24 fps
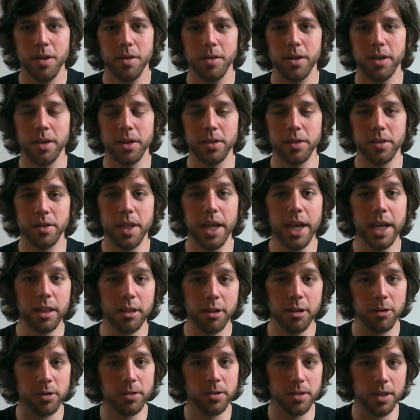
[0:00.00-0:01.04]
Because they
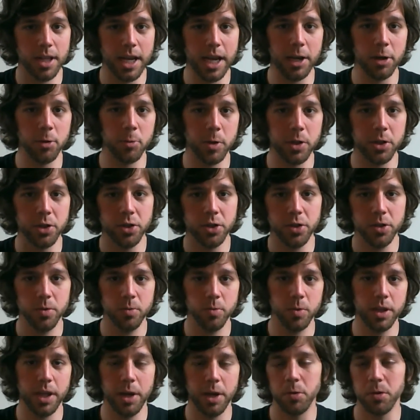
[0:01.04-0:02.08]
learned language
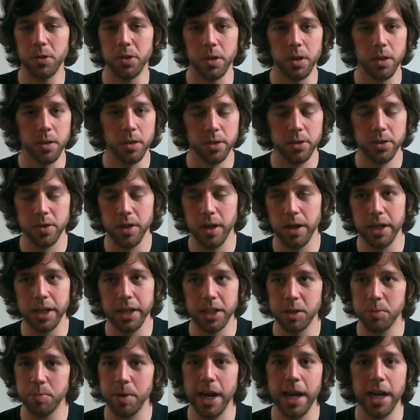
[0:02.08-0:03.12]
when they were studying
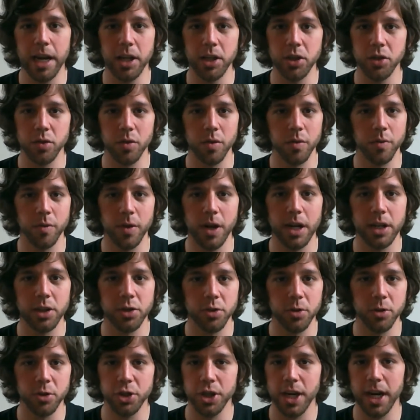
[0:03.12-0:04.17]
Spanish or French
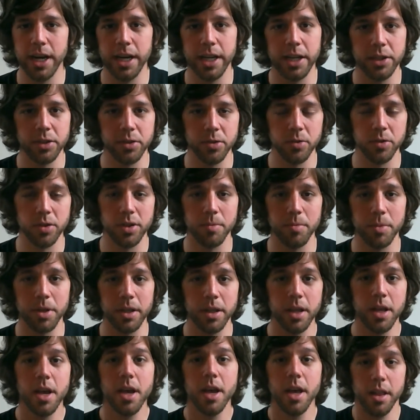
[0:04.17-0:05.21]
or Chinese or
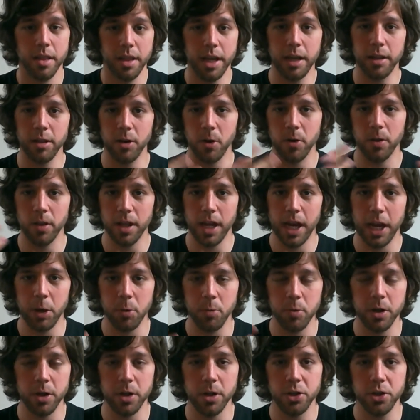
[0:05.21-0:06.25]
something. They learned
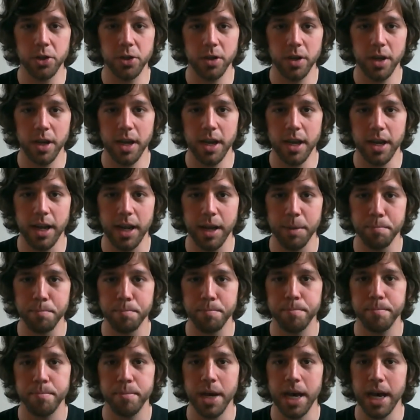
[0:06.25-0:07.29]
language in a
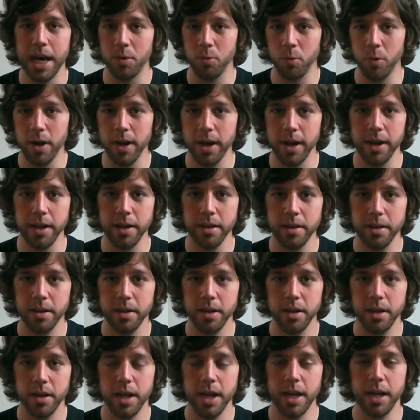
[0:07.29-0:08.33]
bad way,
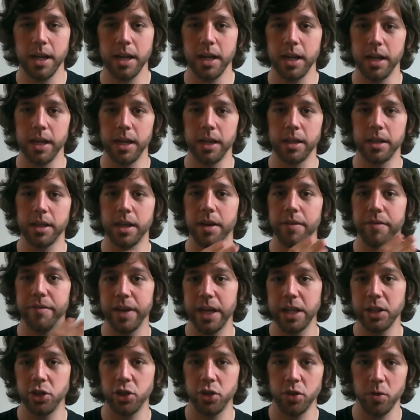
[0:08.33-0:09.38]
in a
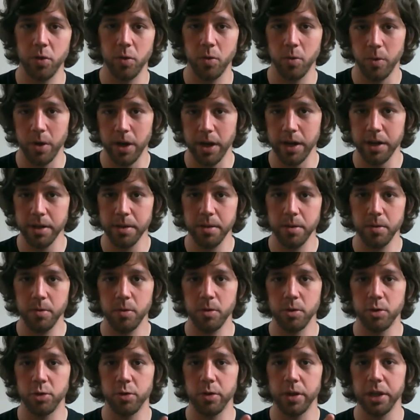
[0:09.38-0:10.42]
conventional way
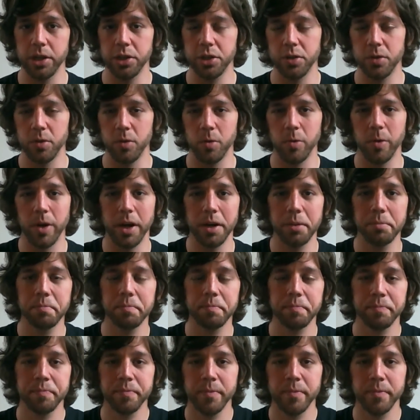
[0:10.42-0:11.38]
or traditional way.